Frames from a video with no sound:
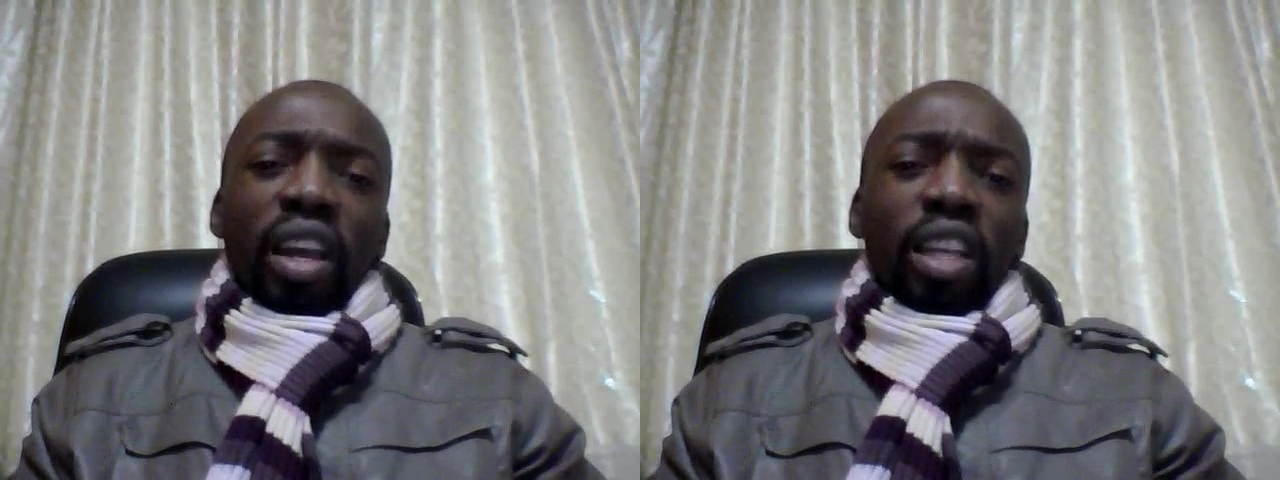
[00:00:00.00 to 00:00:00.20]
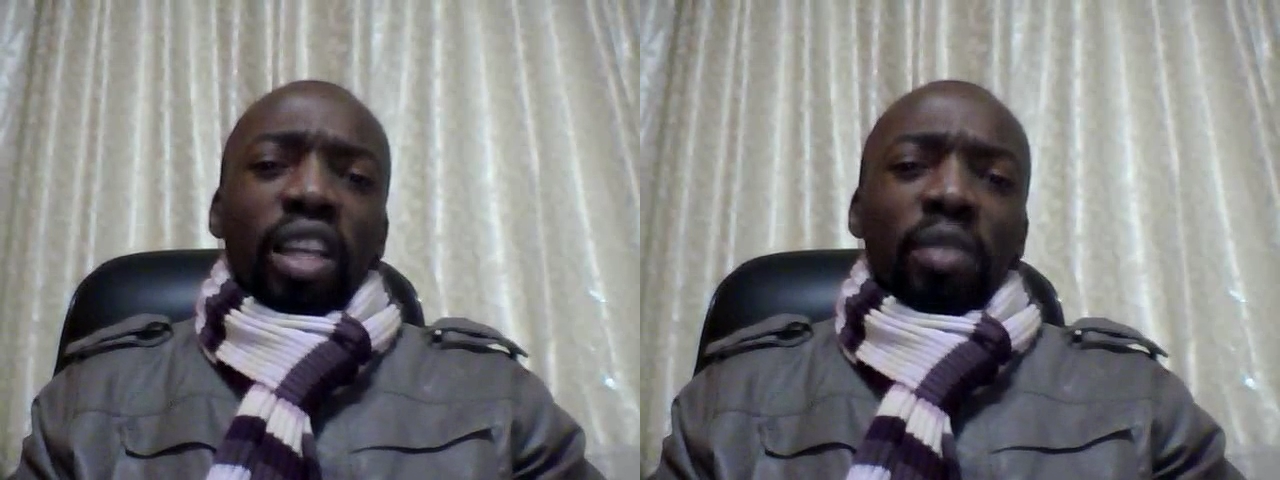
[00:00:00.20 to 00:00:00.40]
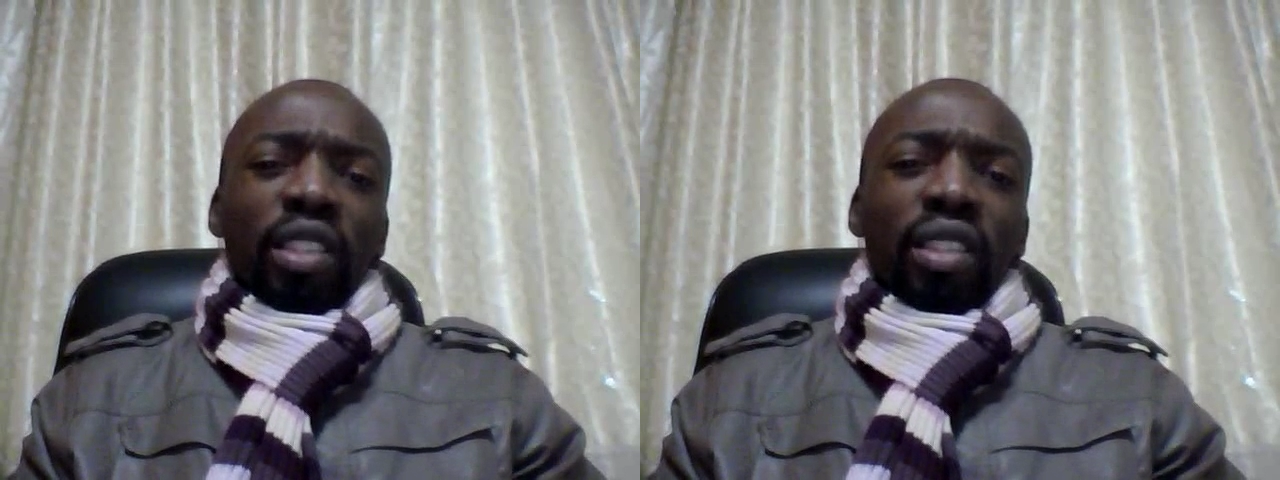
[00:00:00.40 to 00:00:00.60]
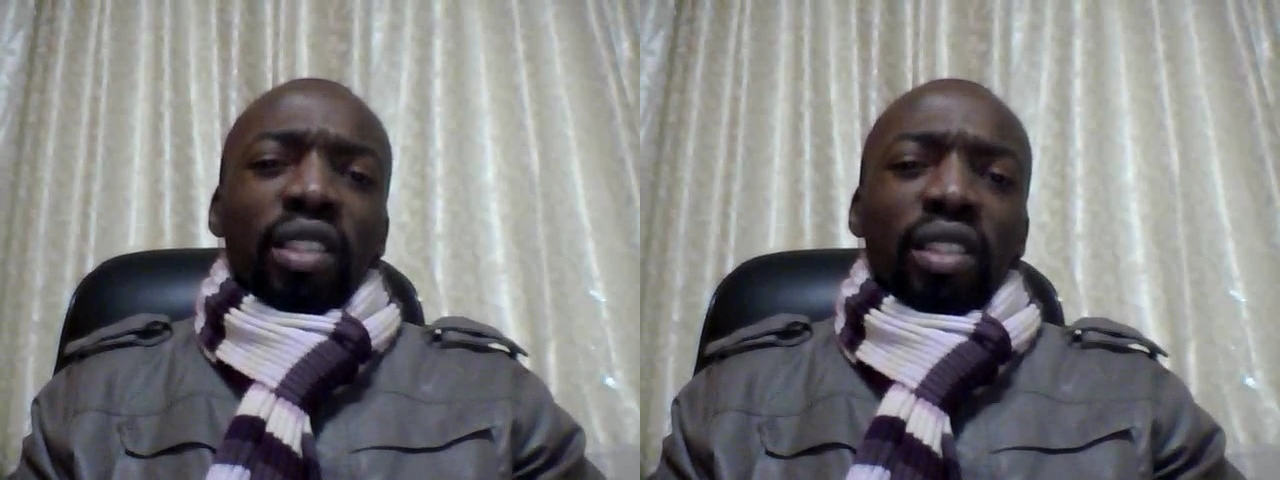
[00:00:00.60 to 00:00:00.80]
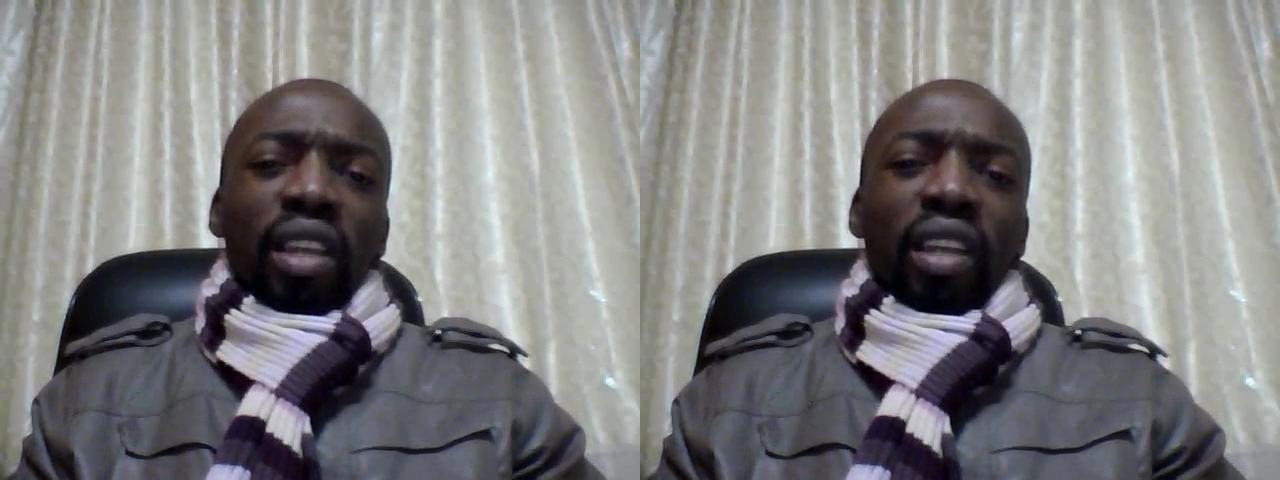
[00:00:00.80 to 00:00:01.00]

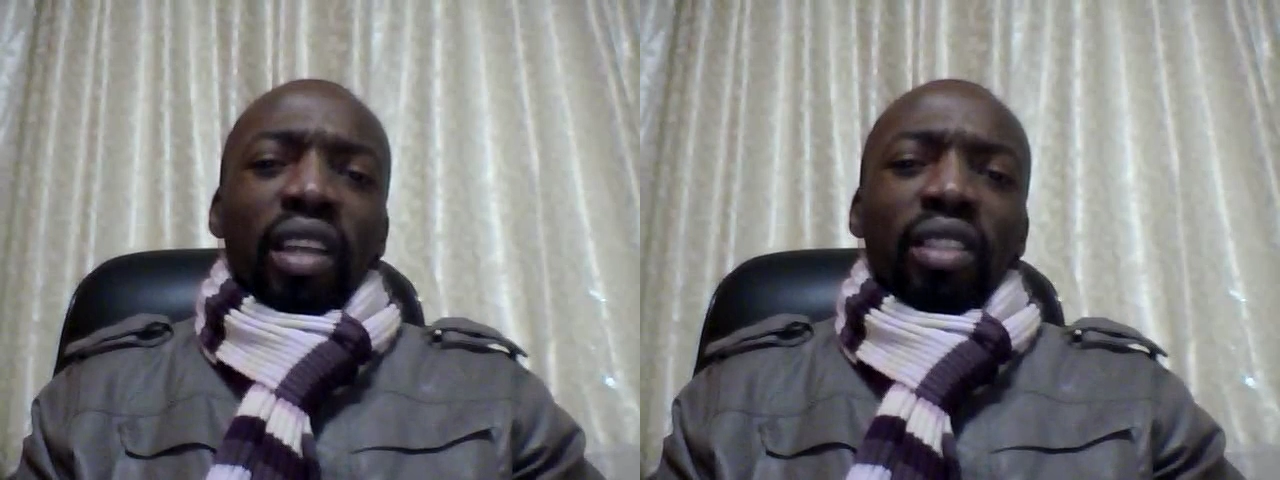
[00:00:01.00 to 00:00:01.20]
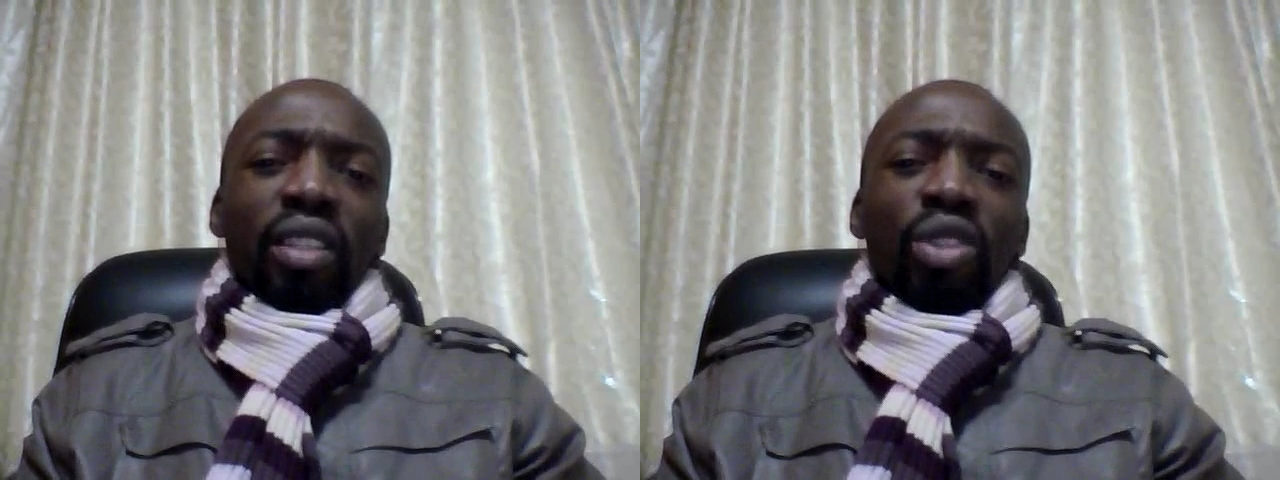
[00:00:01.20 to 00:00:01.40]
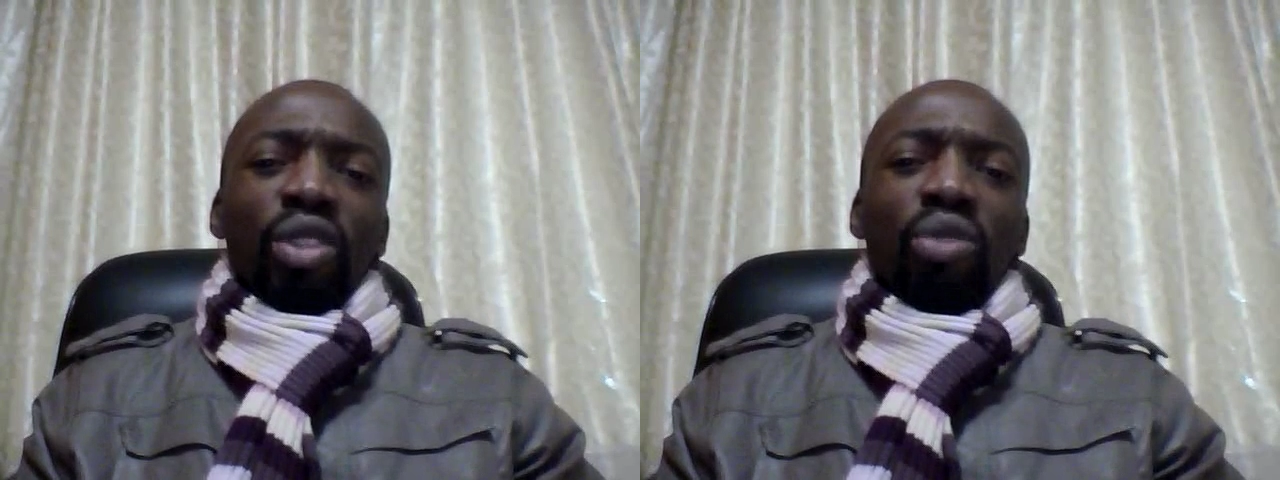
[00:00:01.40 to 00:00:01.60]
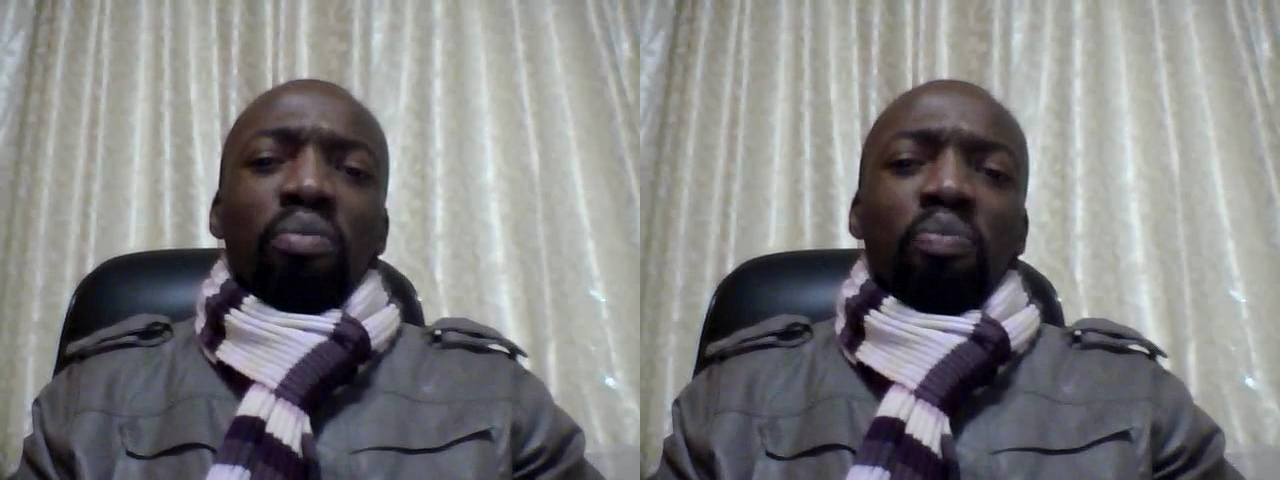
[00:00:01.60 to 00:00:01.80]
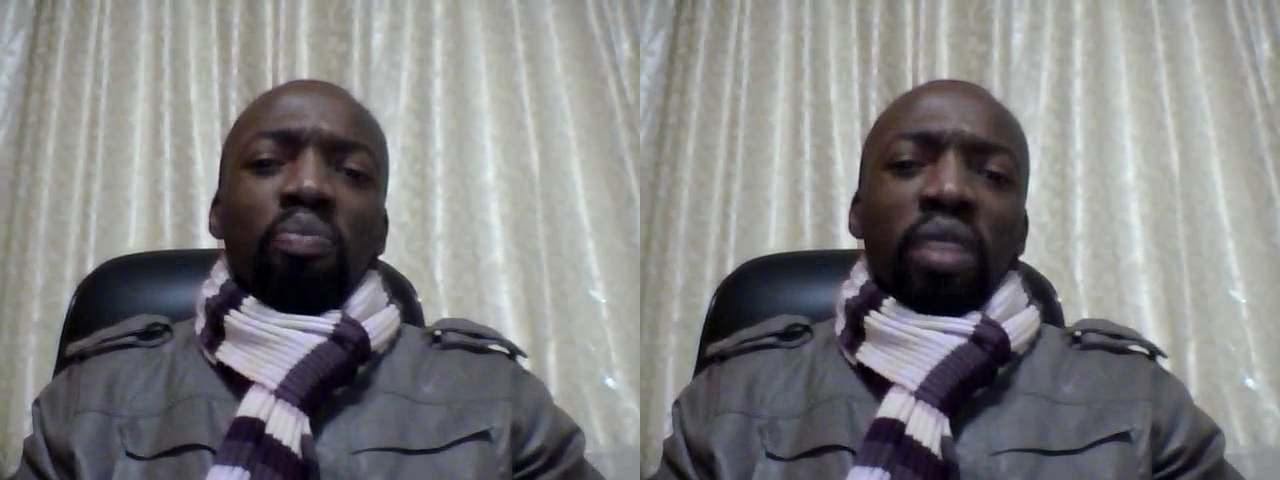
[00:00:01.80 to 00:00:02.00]
TESOL online
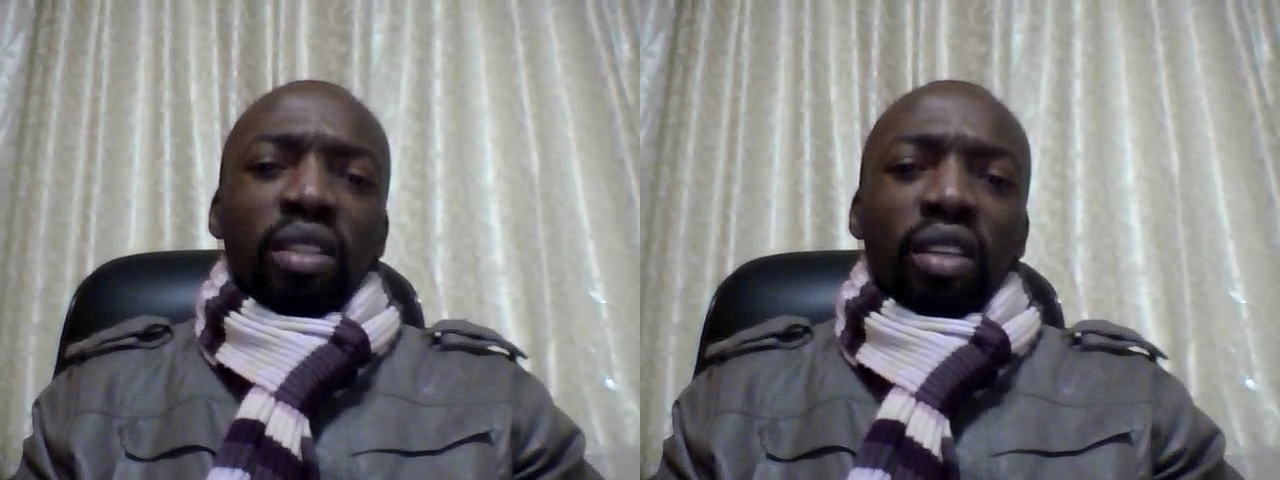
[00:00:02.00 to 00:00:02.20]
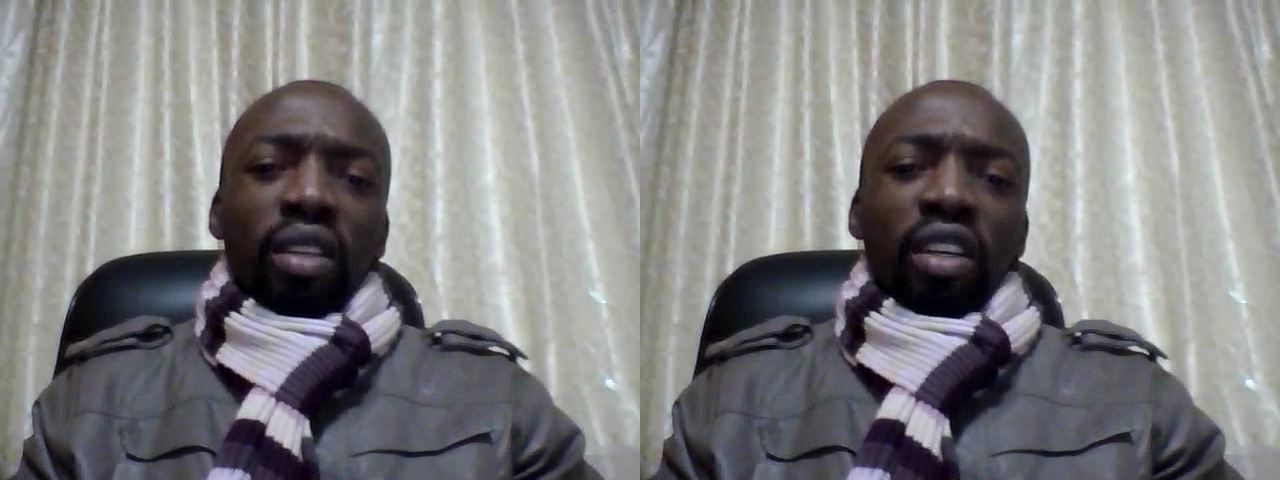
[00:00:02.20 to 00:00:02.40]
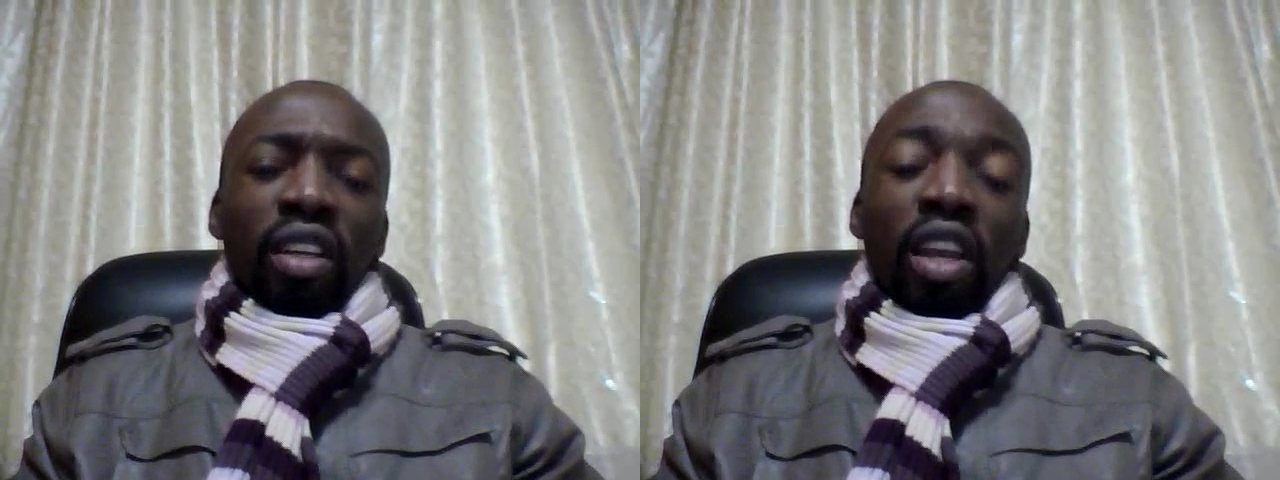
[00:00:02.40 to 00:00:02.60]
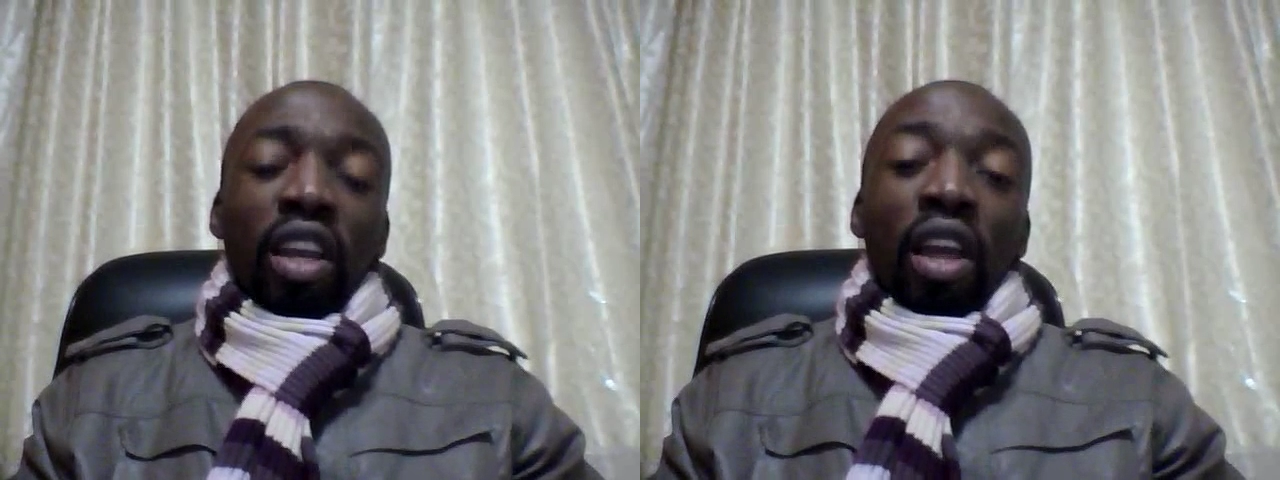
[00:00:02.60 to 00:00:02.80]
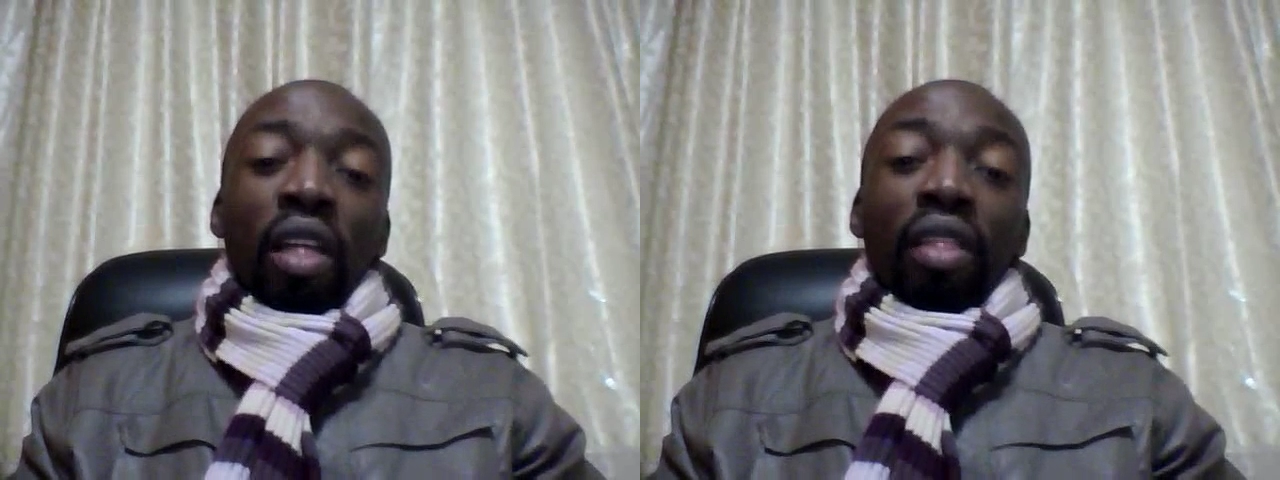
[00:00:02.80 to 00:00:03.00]
training
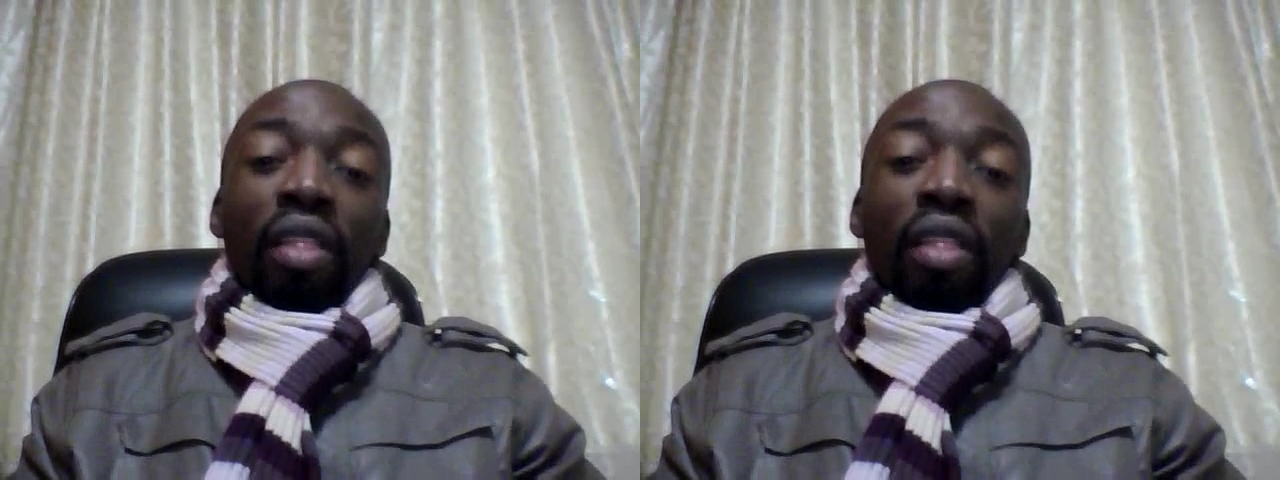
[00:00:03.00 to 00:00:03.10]
course,